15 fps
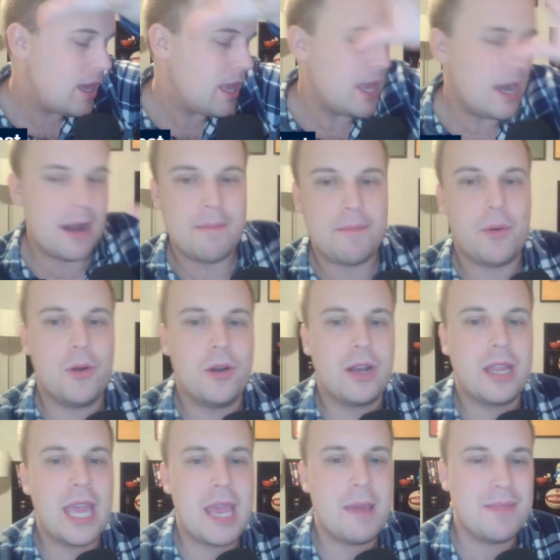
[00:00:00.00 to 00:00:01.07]
in an important
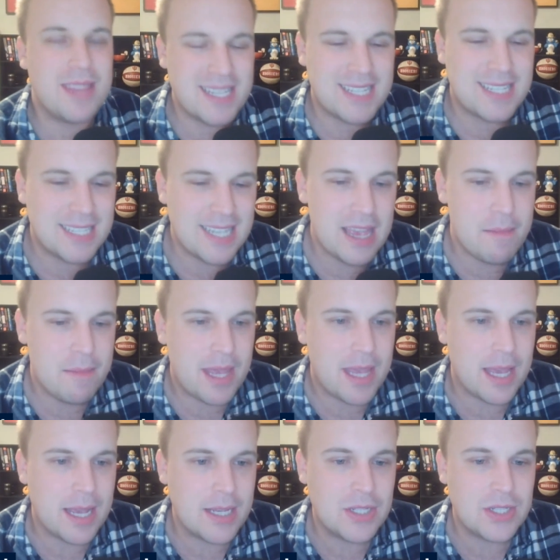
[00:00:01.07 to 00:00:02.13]
game, this is it,
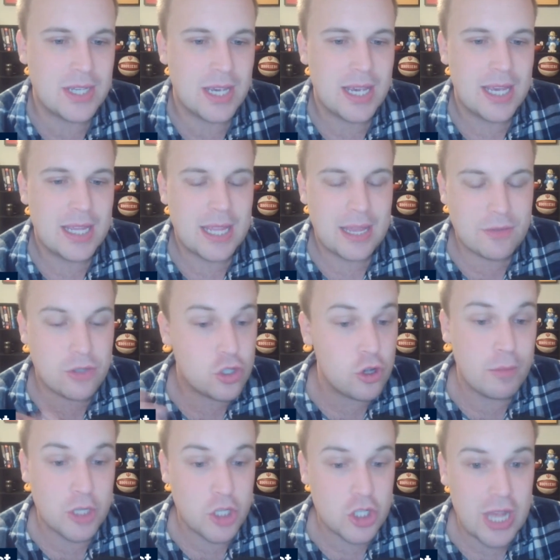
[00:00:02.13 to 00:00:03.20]
because they have so
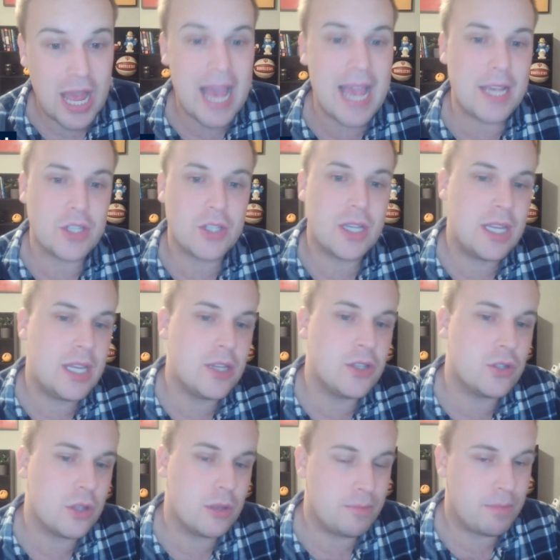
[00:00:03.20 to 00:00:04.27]
much size, and
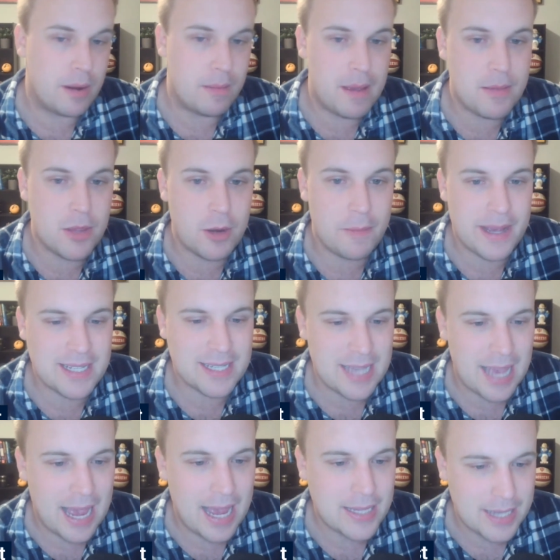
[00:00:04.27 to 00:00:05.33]
he's maybe their best
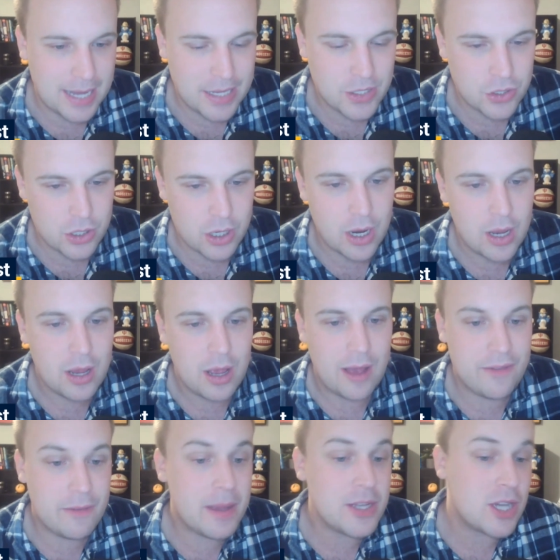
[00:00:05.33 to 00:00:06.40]
size answer off
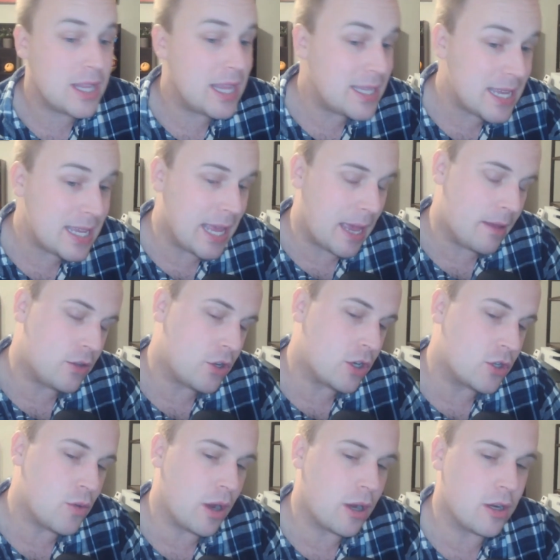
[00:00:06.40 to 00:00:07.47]
the bench. And they did that.
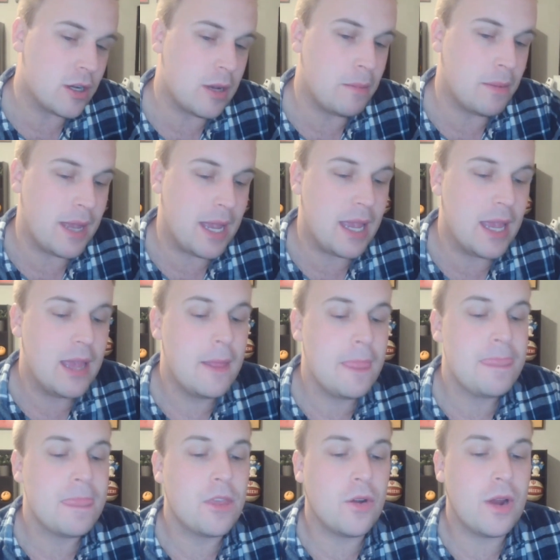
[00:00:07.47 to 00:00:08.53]
Jarace Walker did play
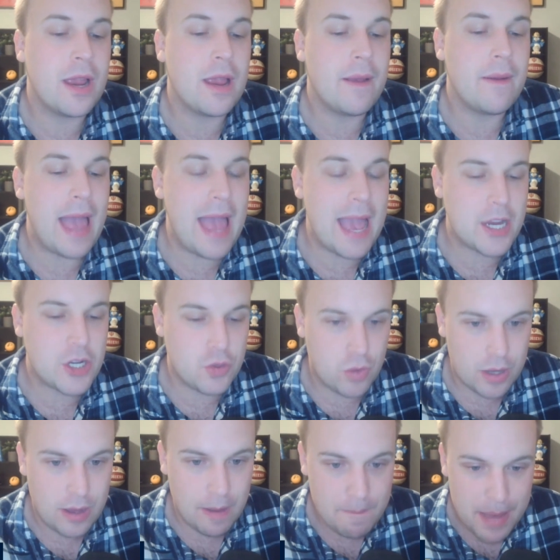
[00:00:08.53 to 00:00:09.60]
during actual
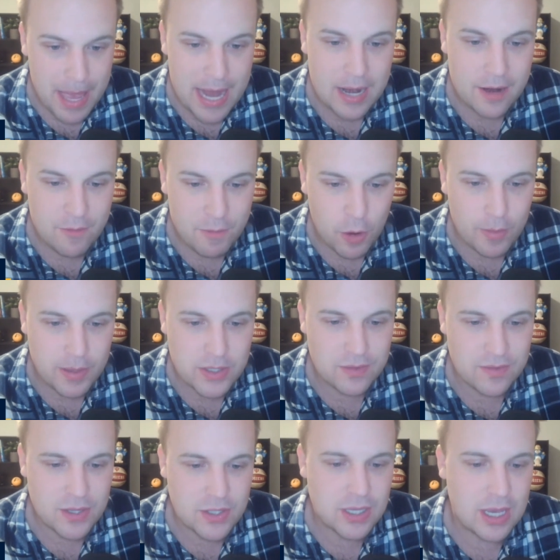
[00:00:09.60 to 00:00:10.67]
competitive moments
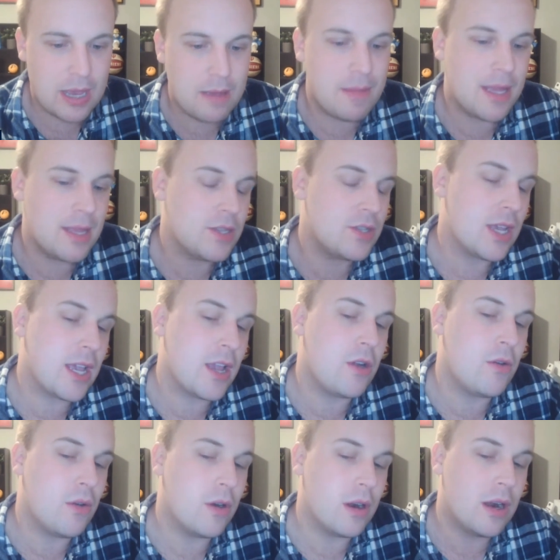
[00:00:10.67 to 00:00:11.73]
of this game in the second
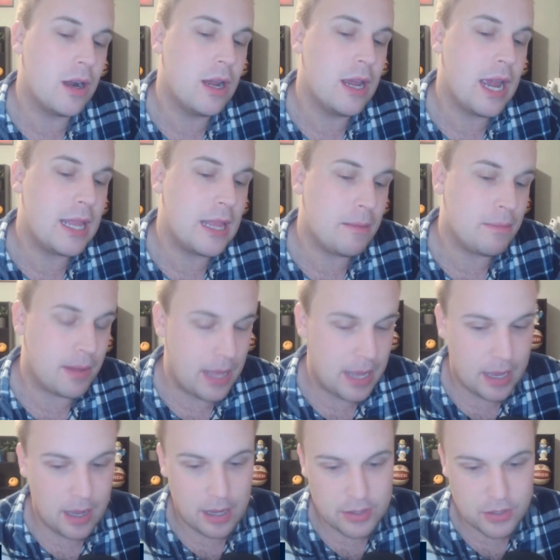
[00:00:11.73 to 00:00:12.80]
quarter, and then
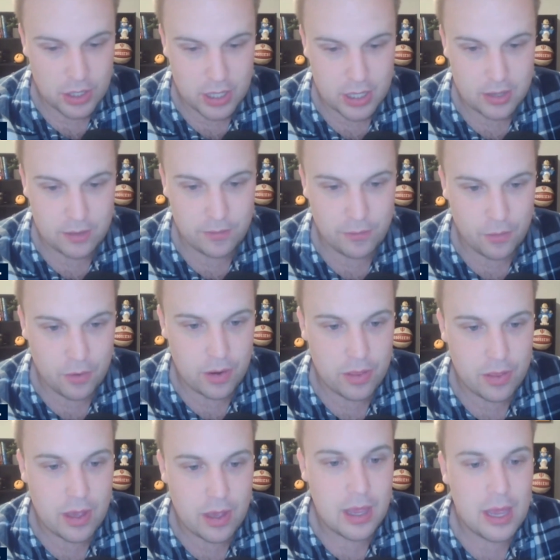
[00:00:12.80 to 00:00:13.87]
playing a ton in the fourth.
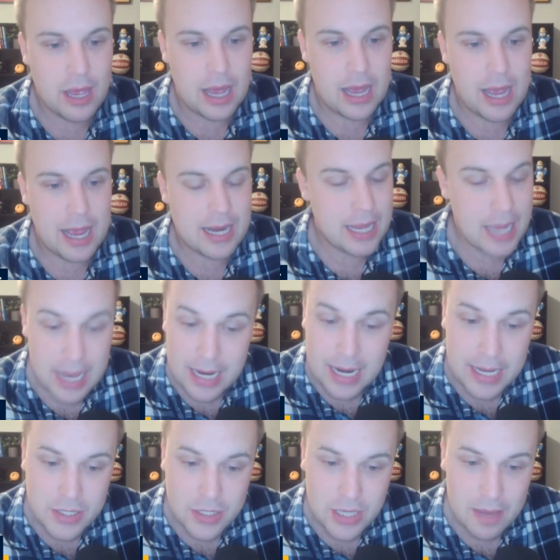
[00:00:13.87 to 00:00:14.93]
Uh, and he had a
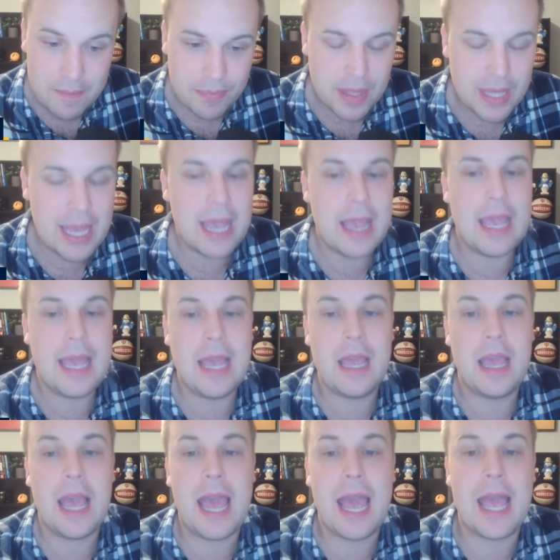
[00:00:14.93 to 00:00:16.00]
nice game. He, he
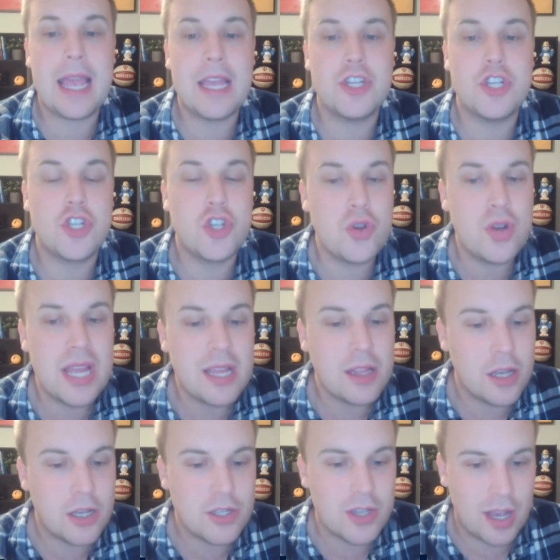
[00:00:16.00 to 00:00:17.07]
had, his shooting
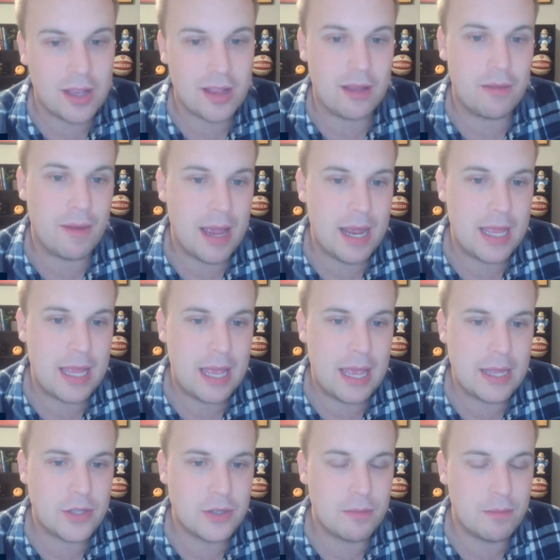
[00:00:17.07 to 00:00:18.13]
looks ugly, right? He
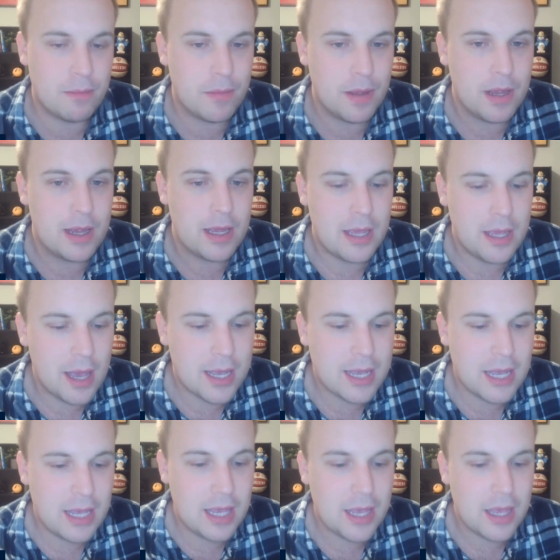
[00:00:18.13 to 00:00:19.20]
had some
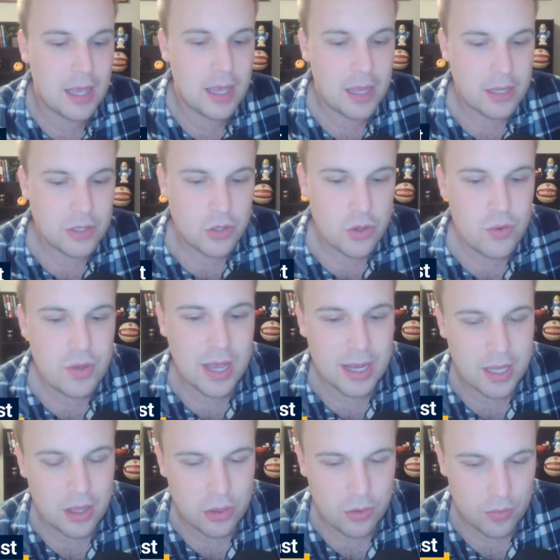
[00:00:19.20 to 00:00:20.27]
yucky Two
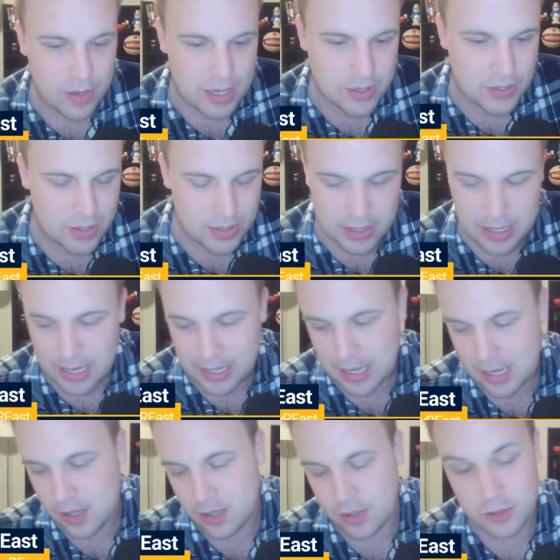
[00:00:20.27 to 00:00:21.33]
yucky threes that did not
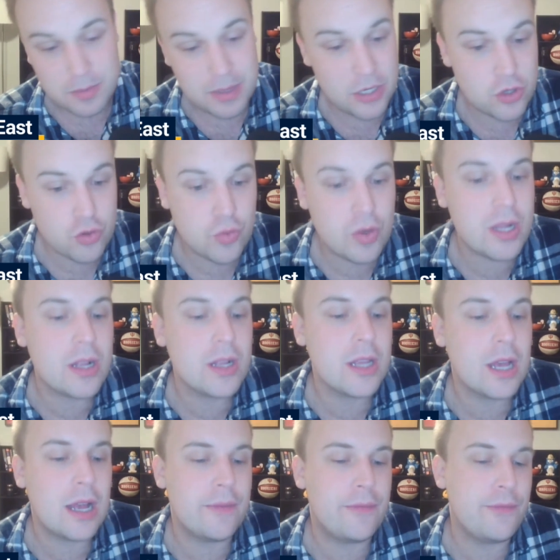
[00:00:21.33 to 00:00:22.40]
get close, but he drilled
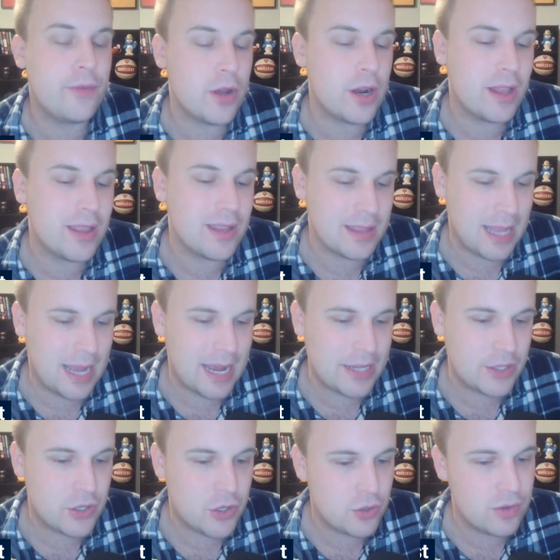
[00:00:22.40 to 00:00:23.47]
a foot on the line
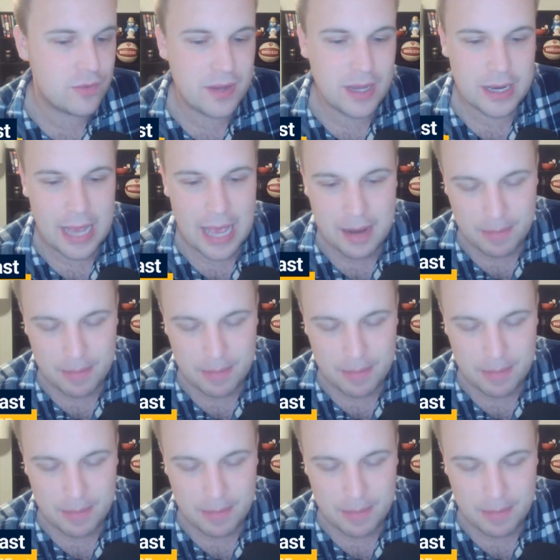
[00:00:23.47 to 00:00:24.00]
too. If he had had it